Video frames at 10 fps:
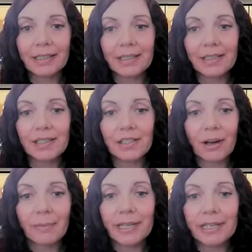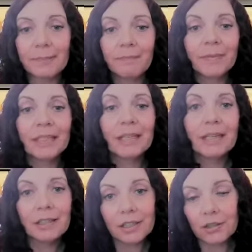maintenance insomnia,
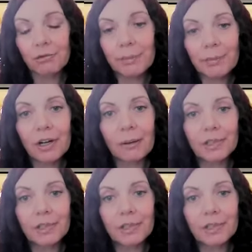the treatment